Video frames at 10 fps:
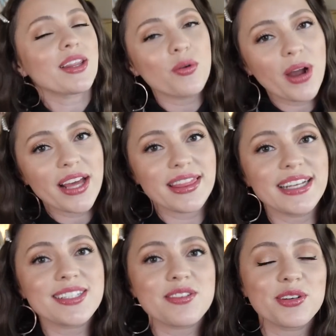the way,
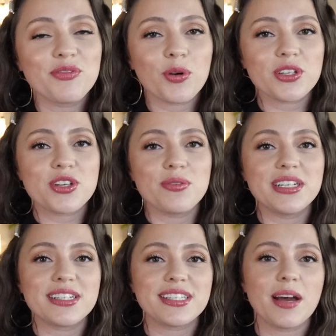things to look forward to in
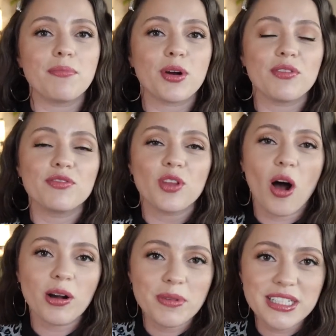December.
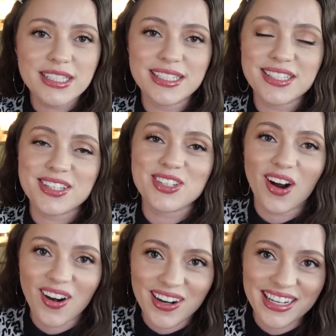Vlogmas is
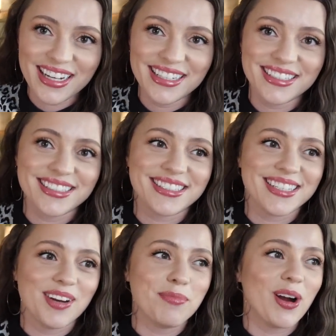starting in
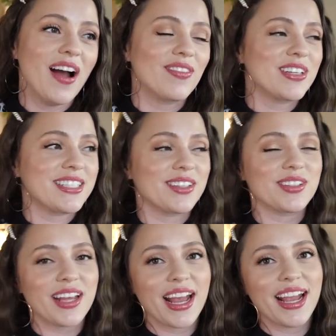December every single
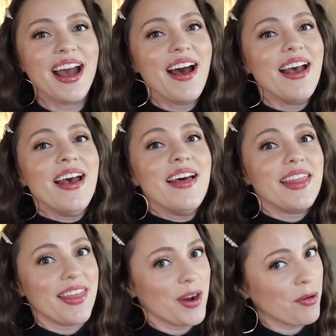day.
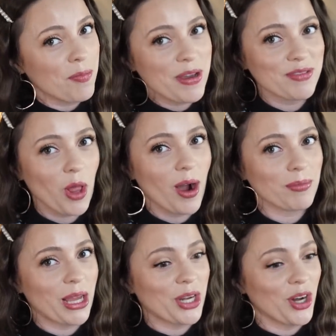There will be a vlog. I'm
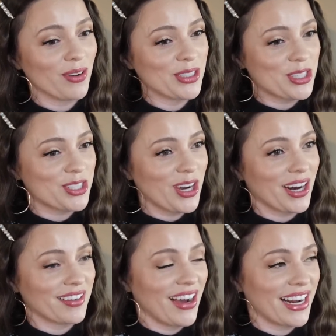like nervous just
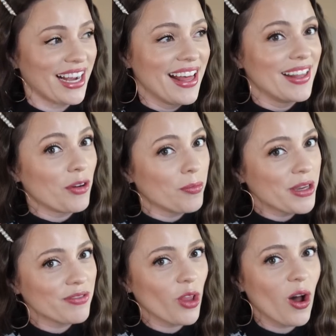talking about it. There will
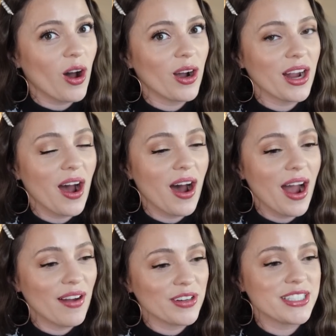be a vlog
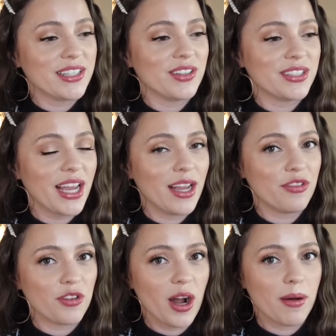every single day
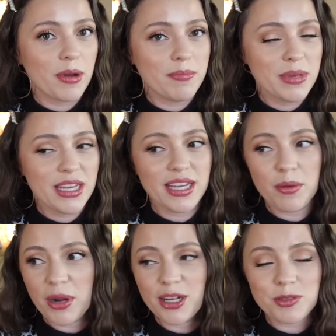from me and
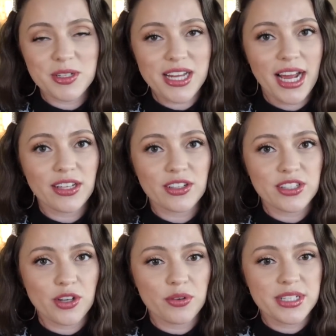my husband Tyler.
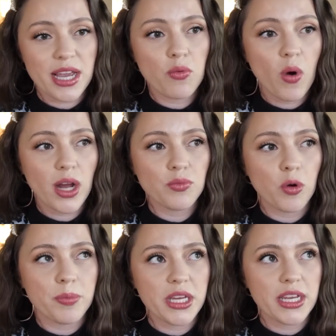So day one will
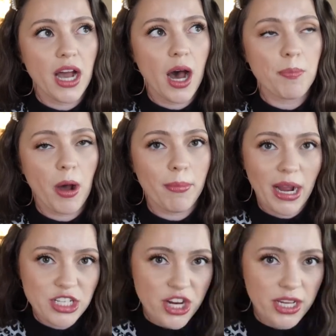be up on
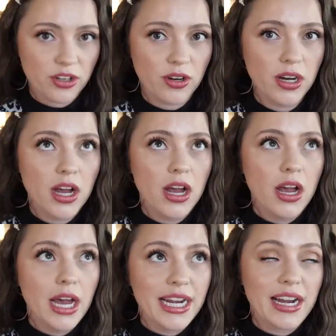my channel
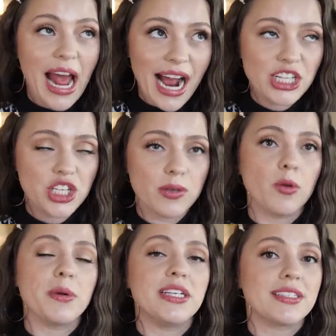and it actually will
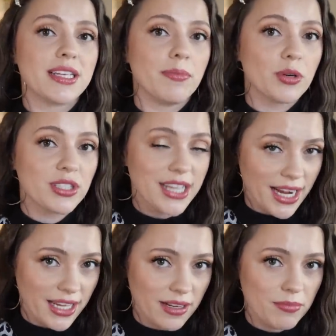be December
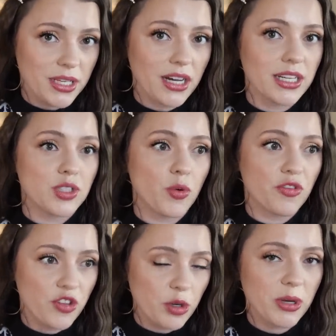2nd because we'll
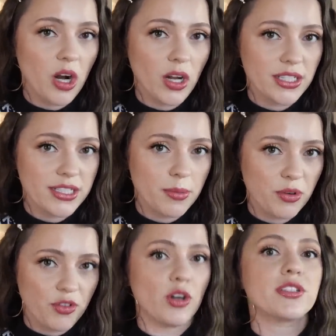film it on December
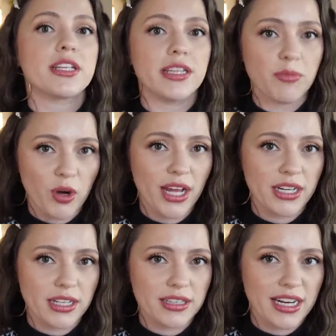1st and then we'll
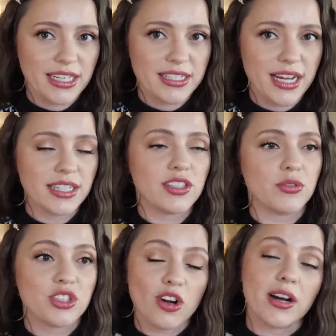edit it the next day. So
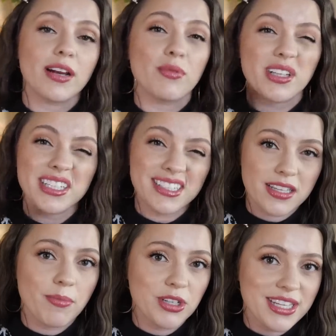starting really
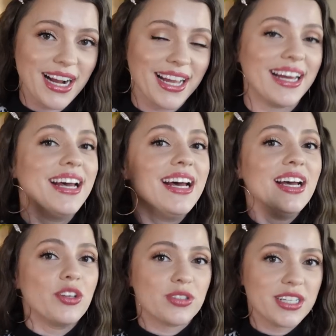December 2nd,
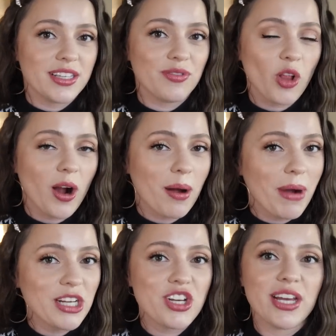You'll see the vlog on
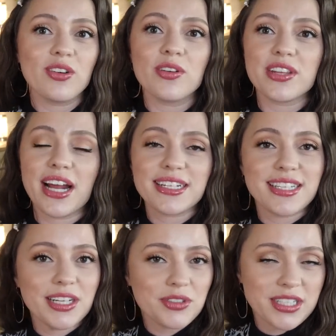my channel. The next
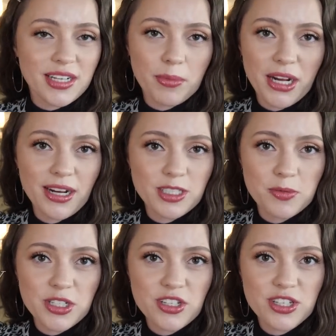day you'll see it on my
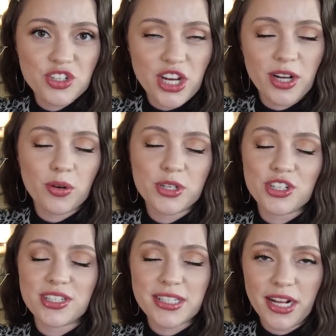husband's channel, which
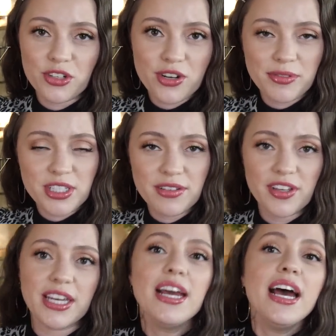is Tyler Travels
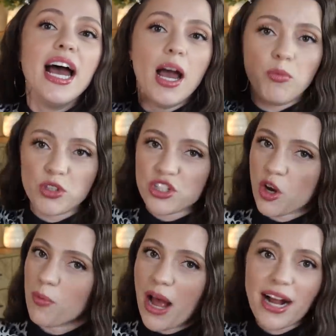TV. And we'll just
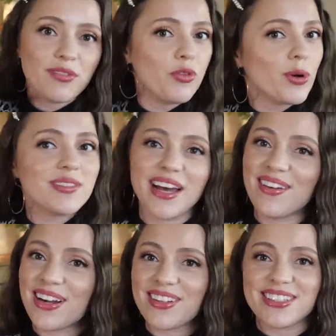go back and forth
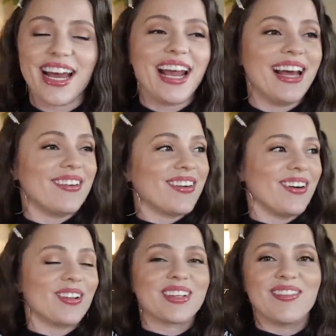every other day. And
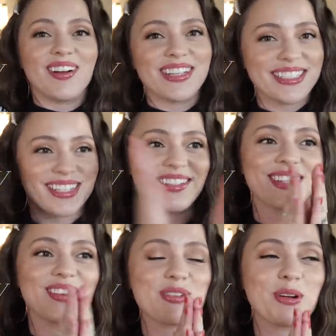holy moly, it's gonna be
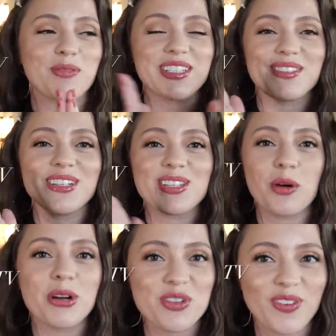so much work, but it's gonna be so
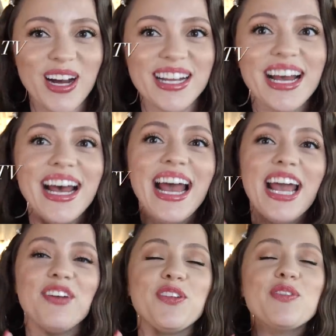much fun.
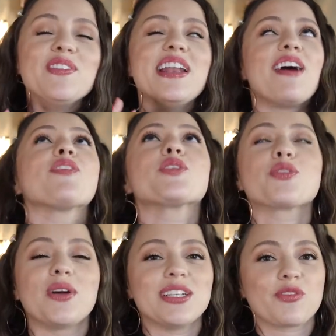If you've never
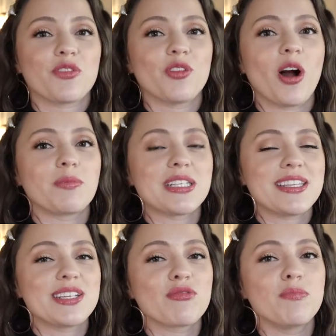joined us for Vlogmas,
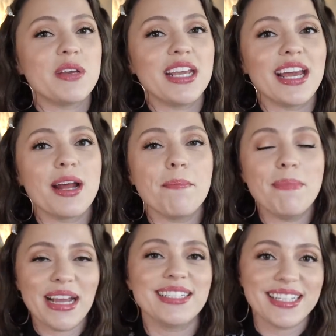this would be an
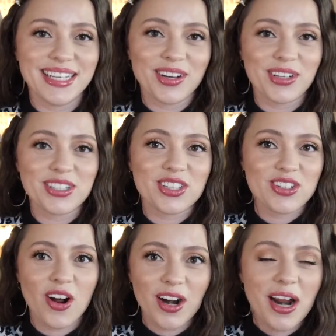amazing year to
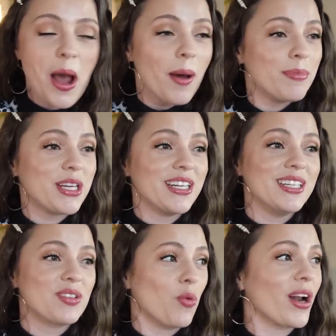start
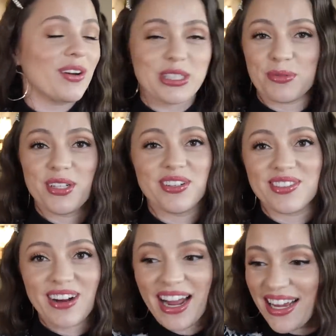because what else are we
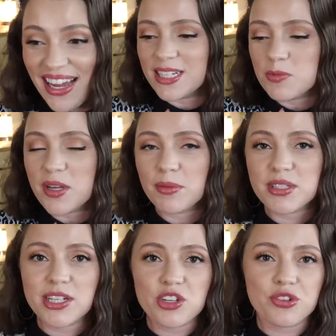doing, right? It has become
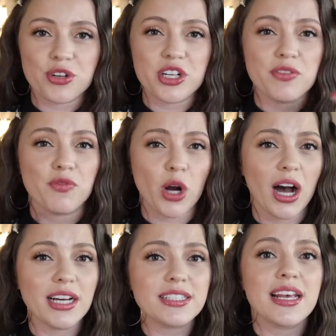such a tradition for
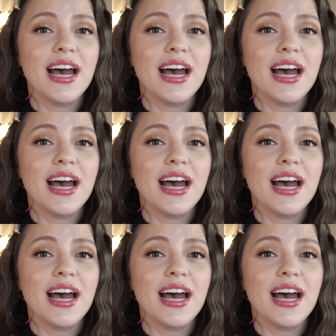us.